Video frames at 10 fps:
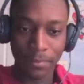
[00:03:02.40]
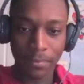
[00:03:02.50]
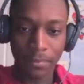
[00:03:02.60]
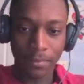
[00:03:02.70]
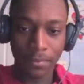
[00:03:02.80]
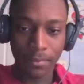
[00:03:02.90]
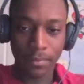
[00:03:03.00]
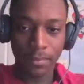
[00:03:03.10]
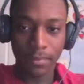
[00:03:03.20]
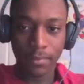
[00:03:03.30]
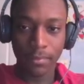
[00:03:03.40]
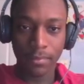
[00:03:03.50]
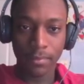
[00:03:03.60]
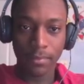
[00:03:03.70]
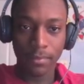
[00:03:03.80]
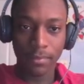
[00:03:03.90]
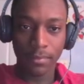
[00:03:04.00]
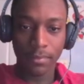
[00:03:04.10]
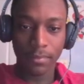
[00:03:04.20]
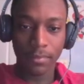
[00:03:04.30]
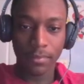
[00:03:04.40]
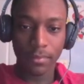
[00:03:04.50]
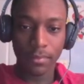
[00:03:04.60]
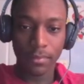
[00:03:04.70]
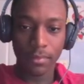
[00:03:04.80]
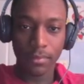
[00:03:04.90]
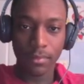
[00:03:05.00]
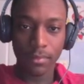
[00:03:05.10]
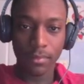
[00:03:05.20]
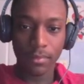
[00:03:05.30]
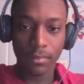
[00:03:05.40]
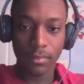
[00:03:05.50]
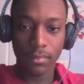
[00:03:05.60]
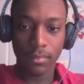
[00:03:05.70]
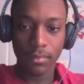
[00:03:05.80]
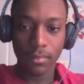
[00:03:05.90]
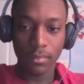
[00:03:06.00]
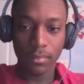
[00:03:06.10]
(silence)